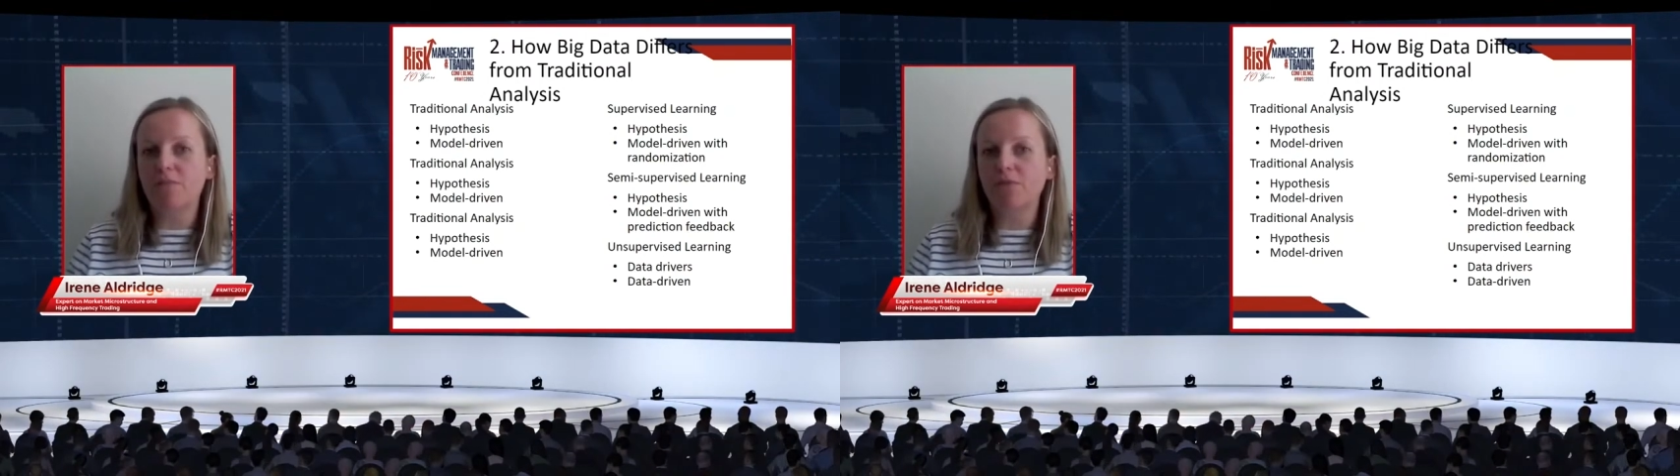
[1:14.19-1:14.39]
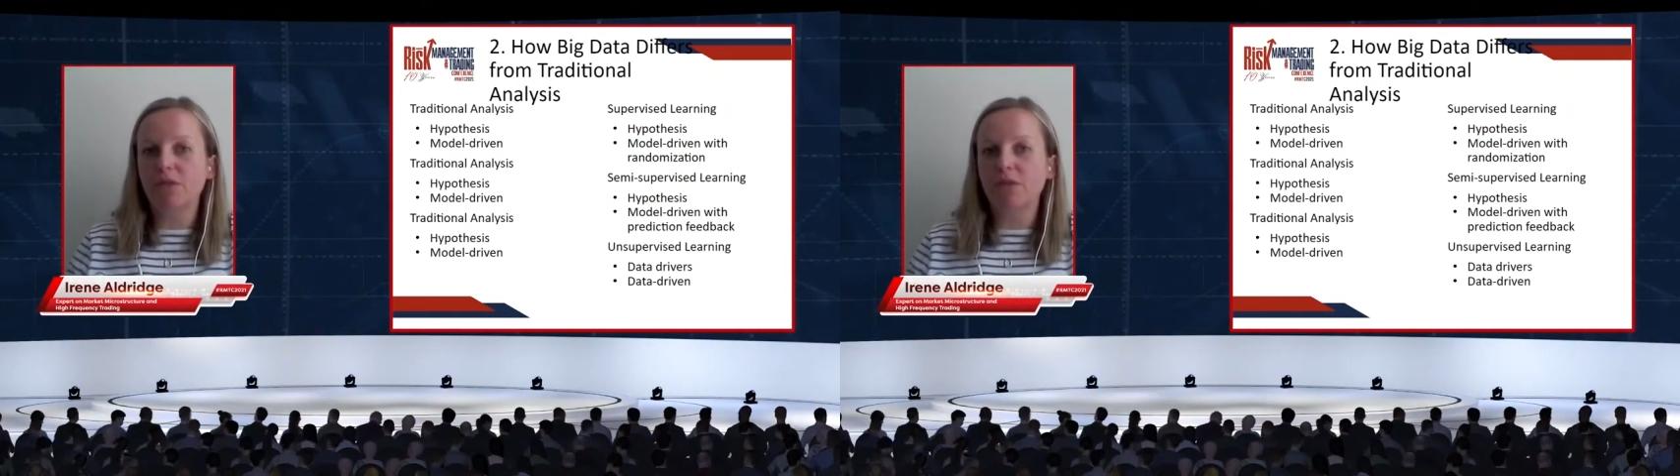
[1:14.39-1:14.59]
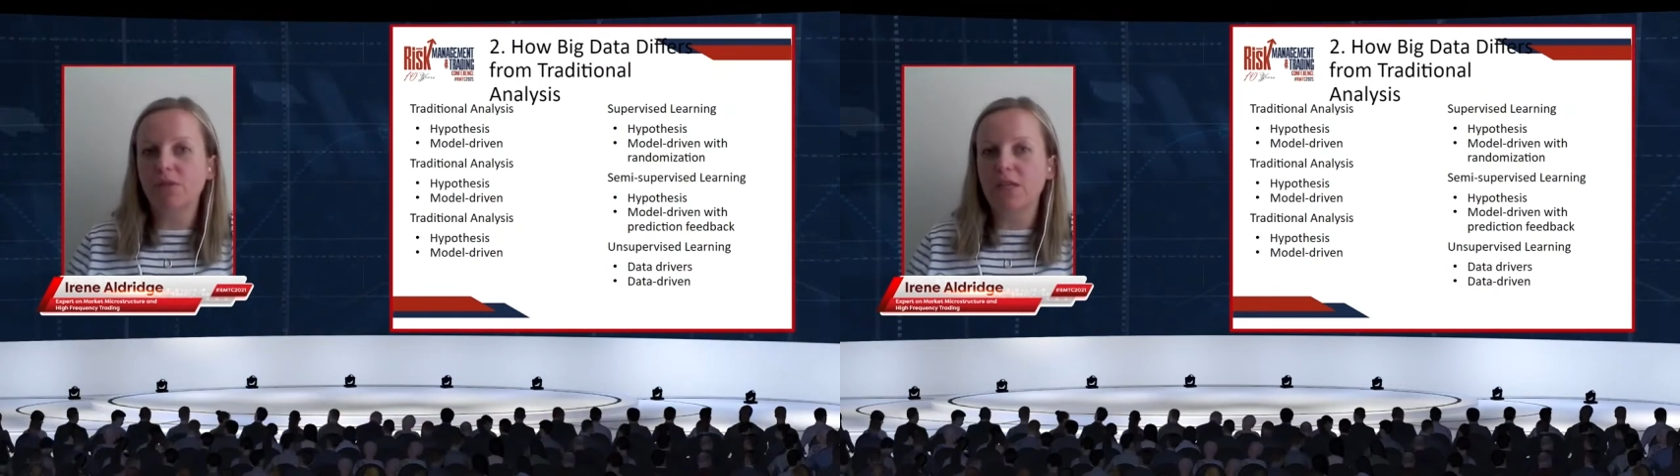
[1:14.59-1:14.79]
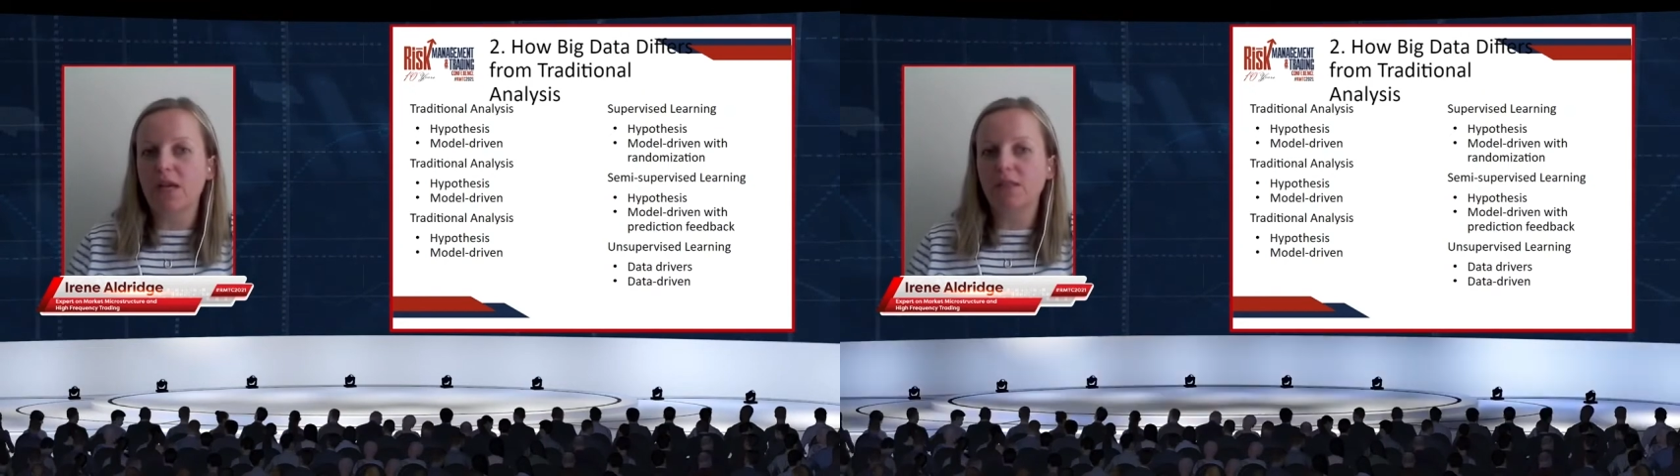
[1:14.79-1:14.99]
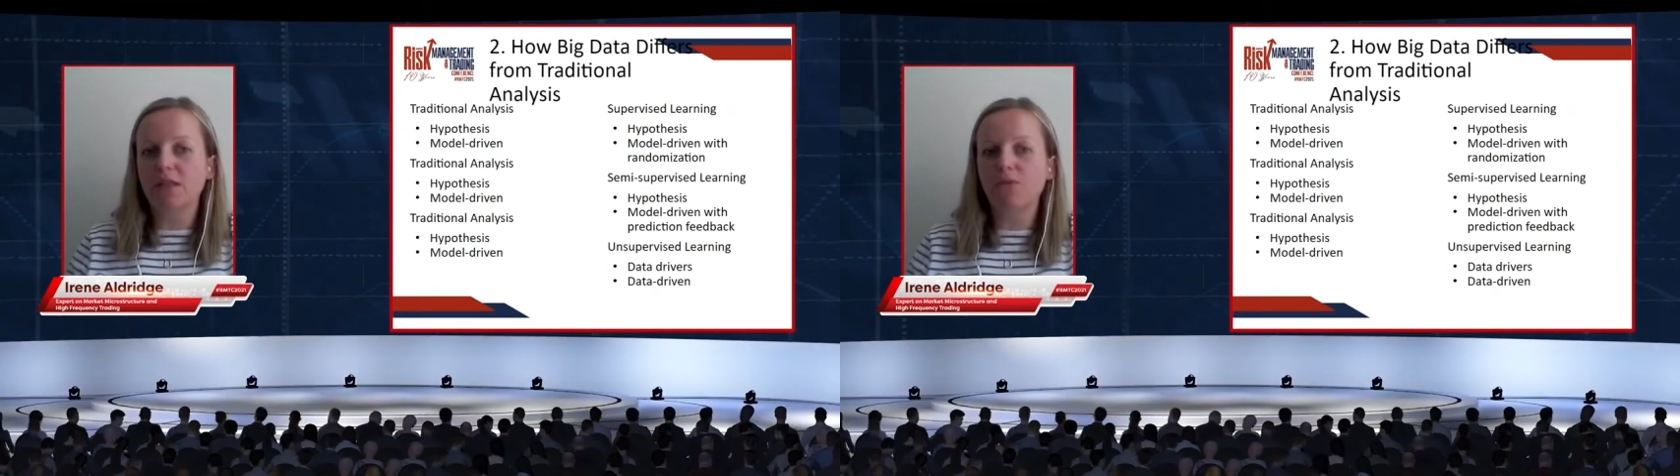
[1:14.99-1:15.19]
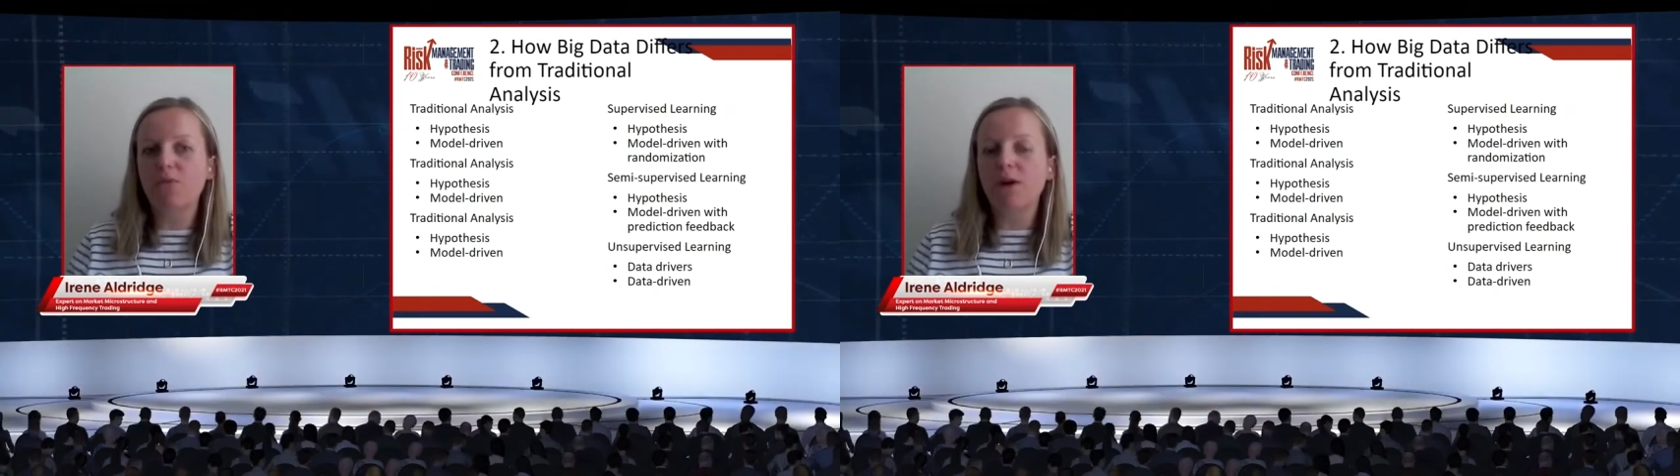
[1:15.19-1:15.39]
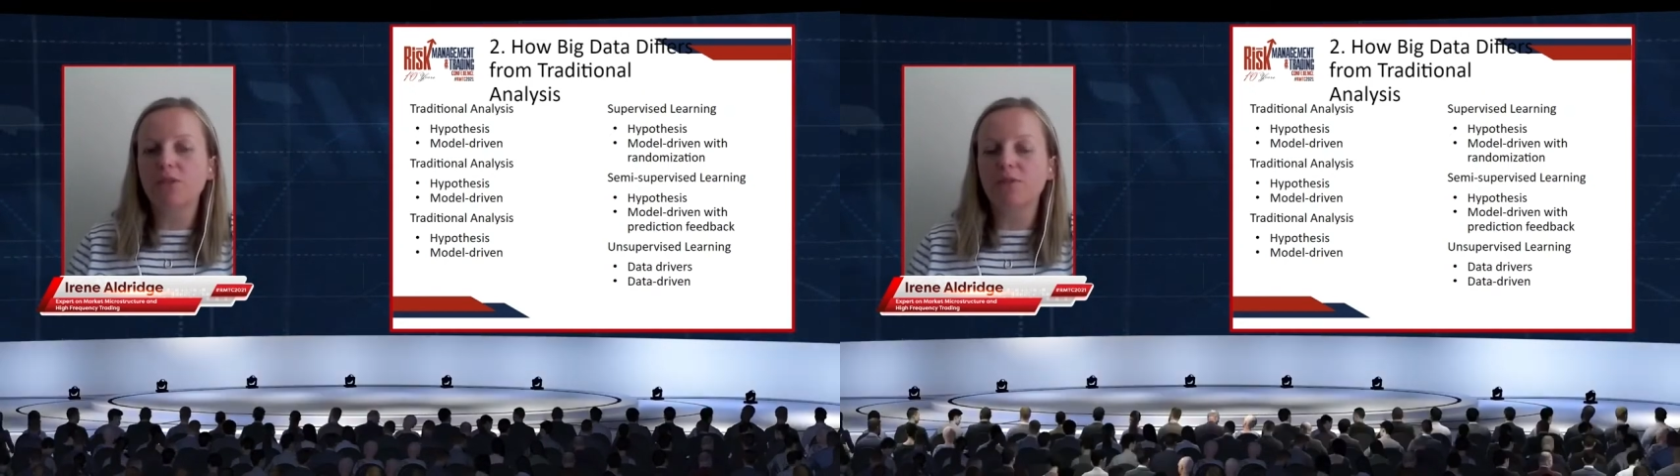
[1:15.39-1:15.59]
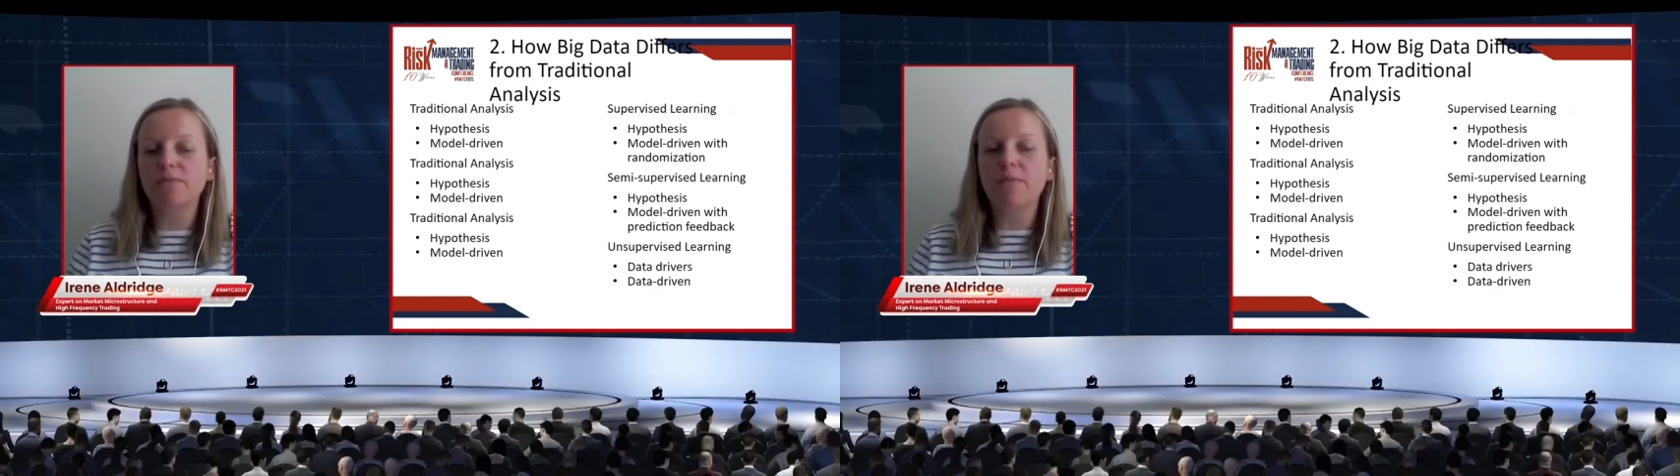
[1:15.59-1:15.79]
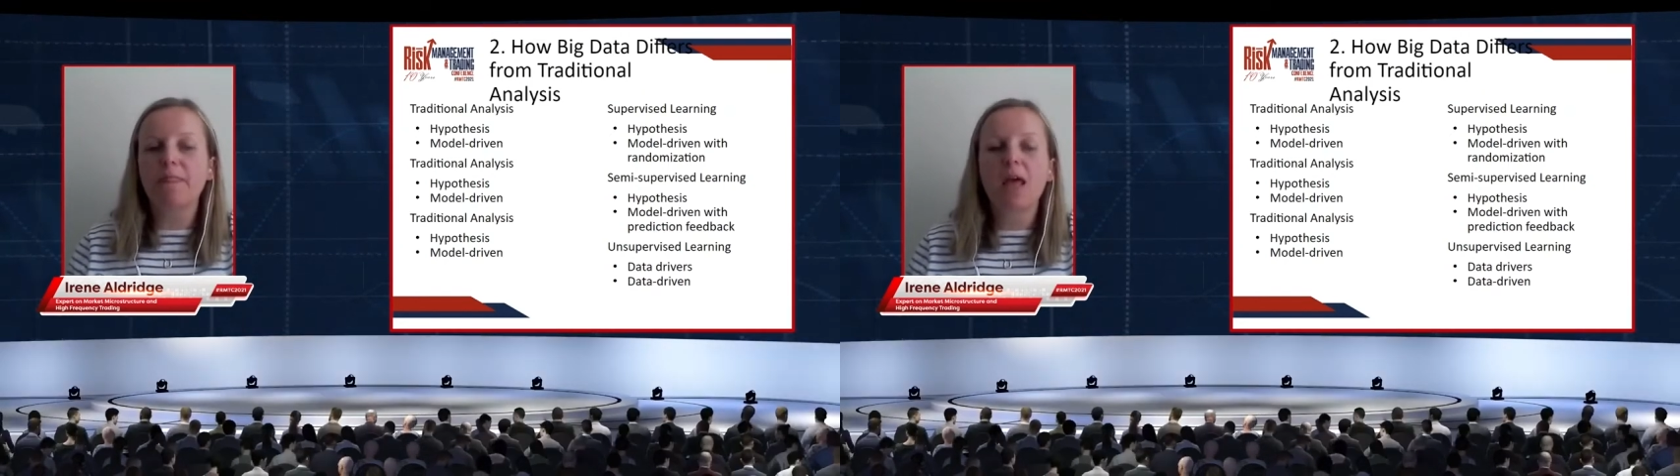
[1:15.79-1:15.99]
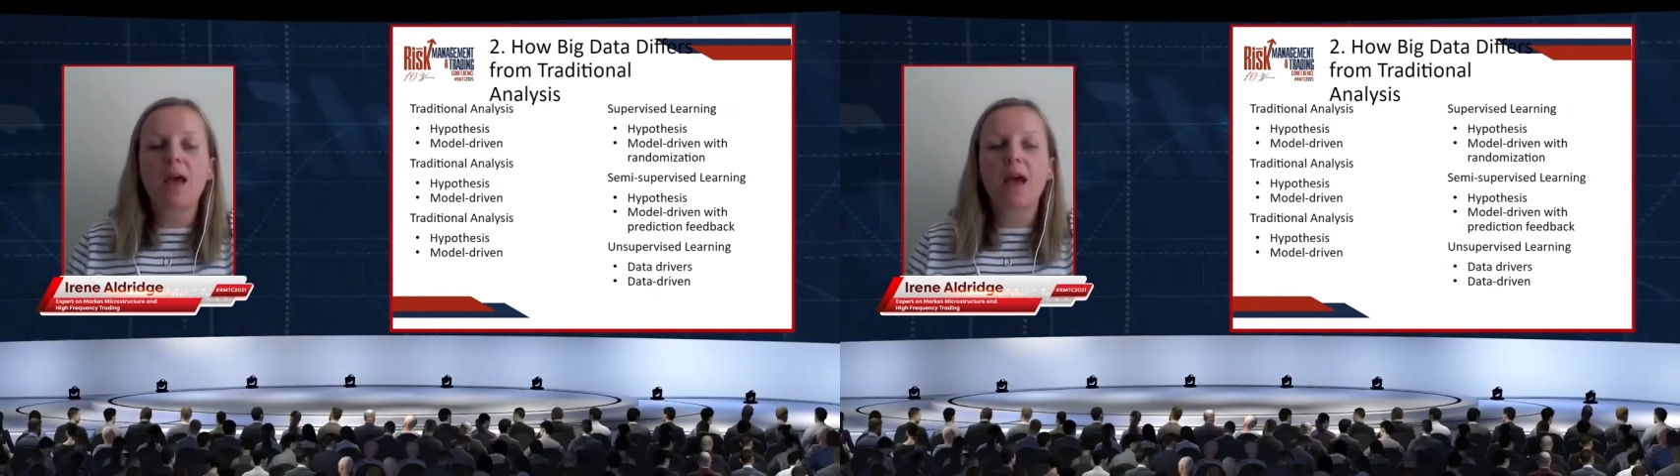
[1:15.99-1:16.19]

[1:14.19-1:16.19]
person who is asking the question.